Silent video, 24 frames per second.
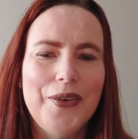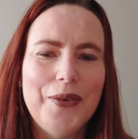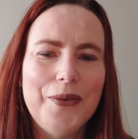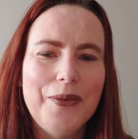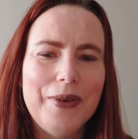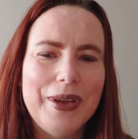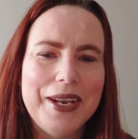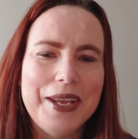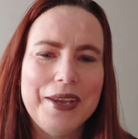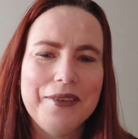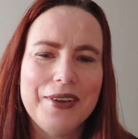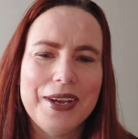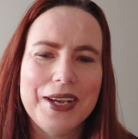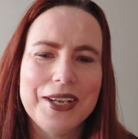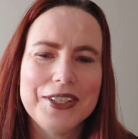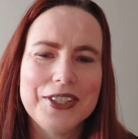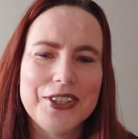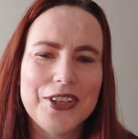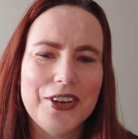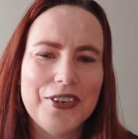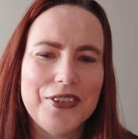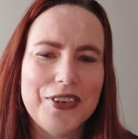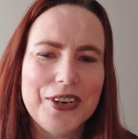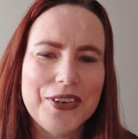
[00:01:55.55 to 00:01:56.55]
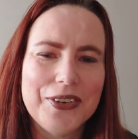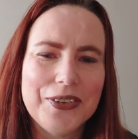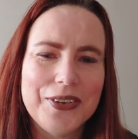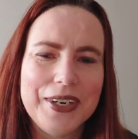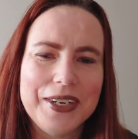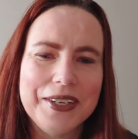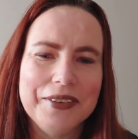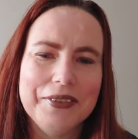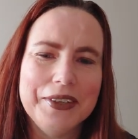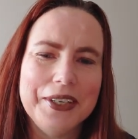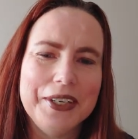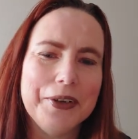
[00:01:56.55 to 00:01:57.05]
whenever I start
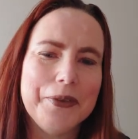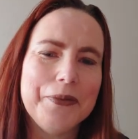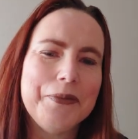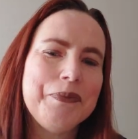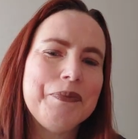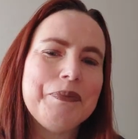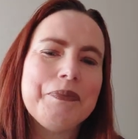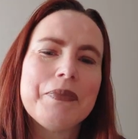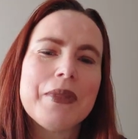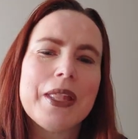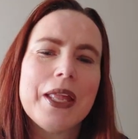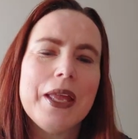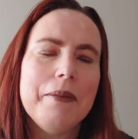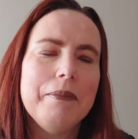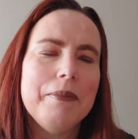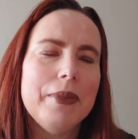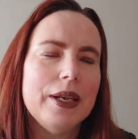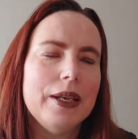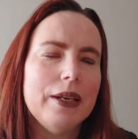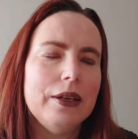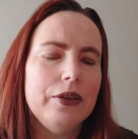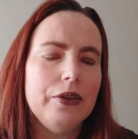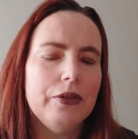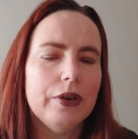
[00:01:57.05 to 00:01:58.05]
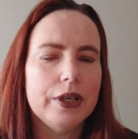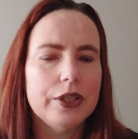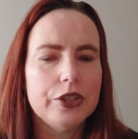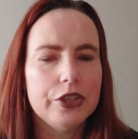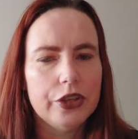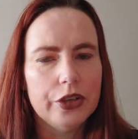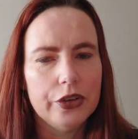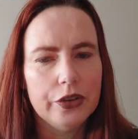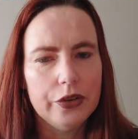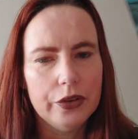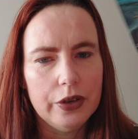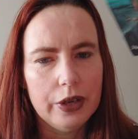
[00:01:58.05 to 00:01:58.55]
recording a video. But anyway,
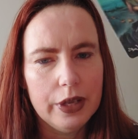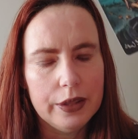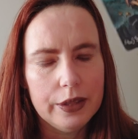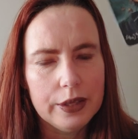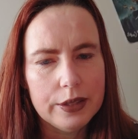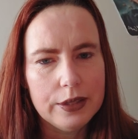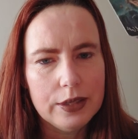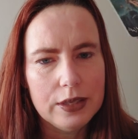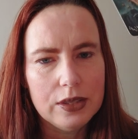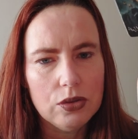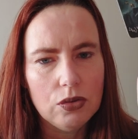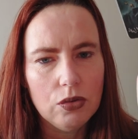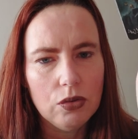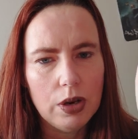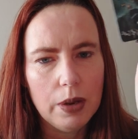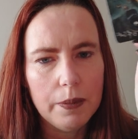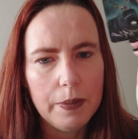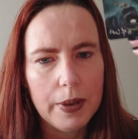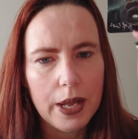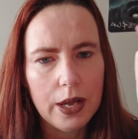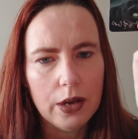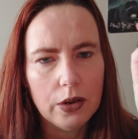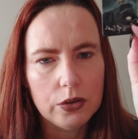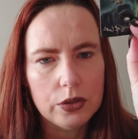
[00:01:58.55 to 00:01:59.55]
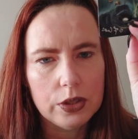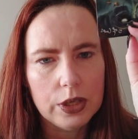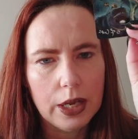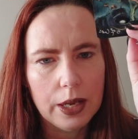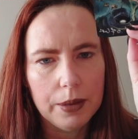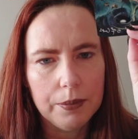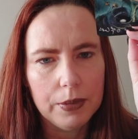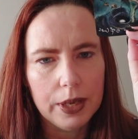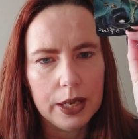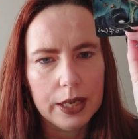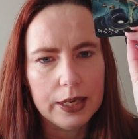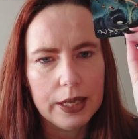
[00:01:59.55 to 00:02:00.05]
so this is all about,
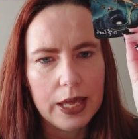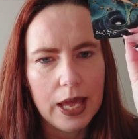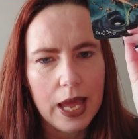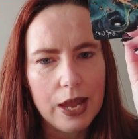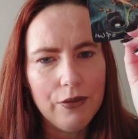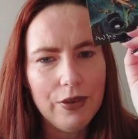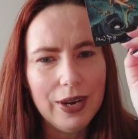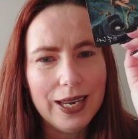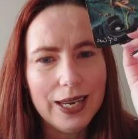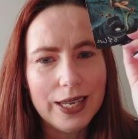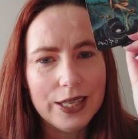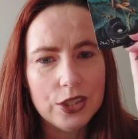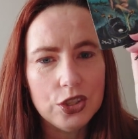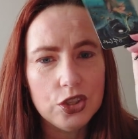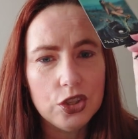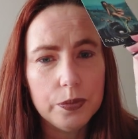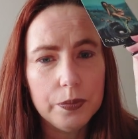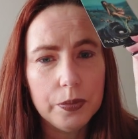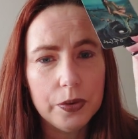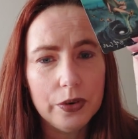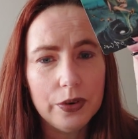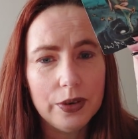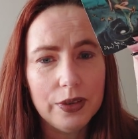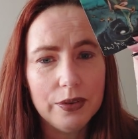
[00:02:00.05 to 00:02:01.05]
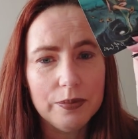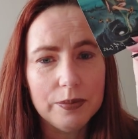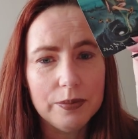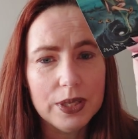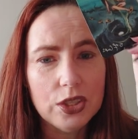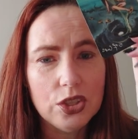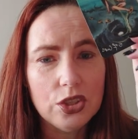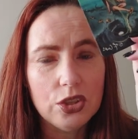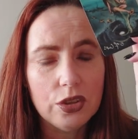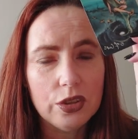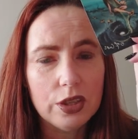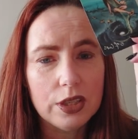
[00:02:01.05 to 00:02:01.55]
it can relate to
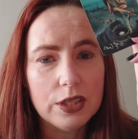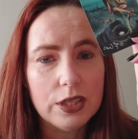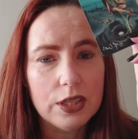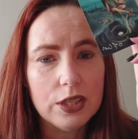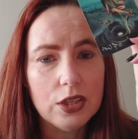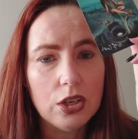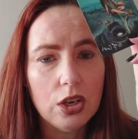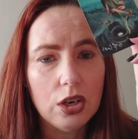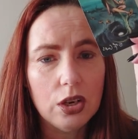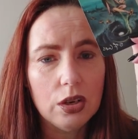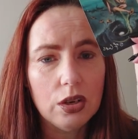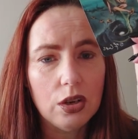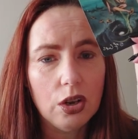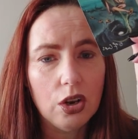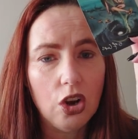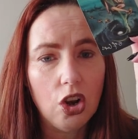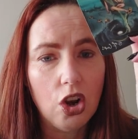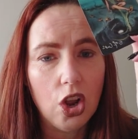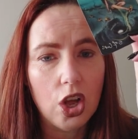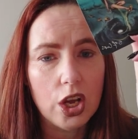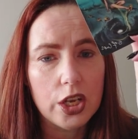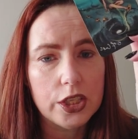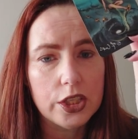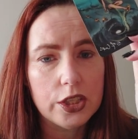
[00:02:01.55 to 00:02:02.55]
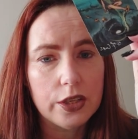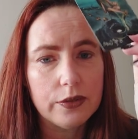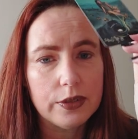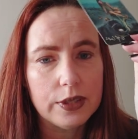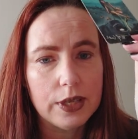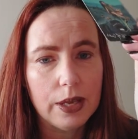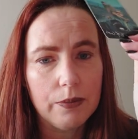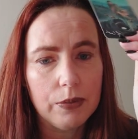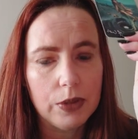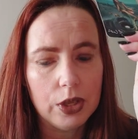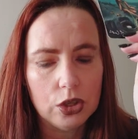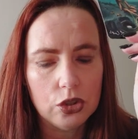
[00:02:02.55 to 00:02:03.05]
bereavement. So this is a loss of
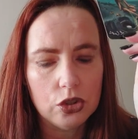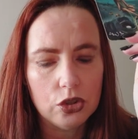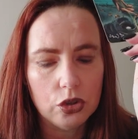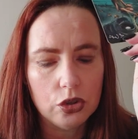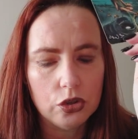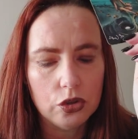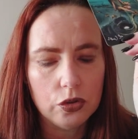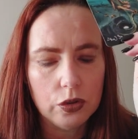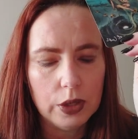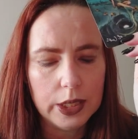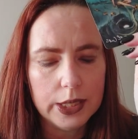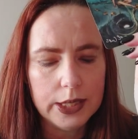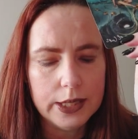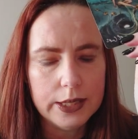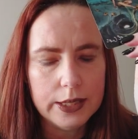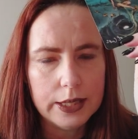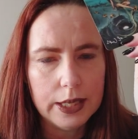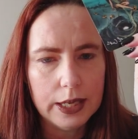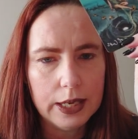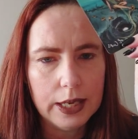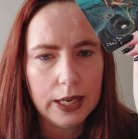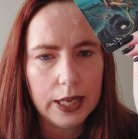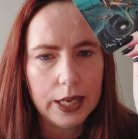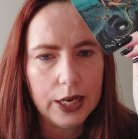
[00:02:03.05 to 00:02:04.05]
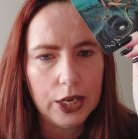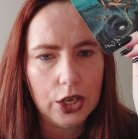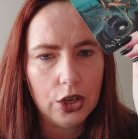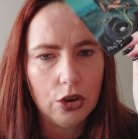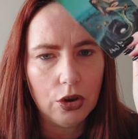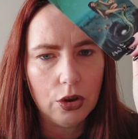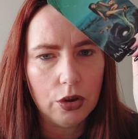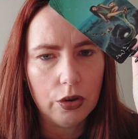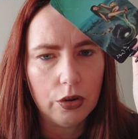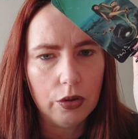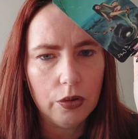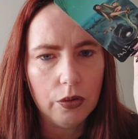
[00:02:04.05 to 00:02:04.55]
something. So it's release letting
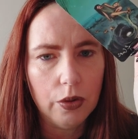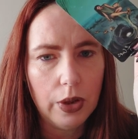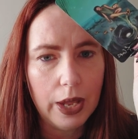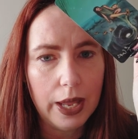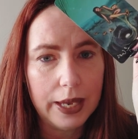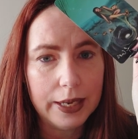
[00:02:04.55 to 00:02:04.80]
go.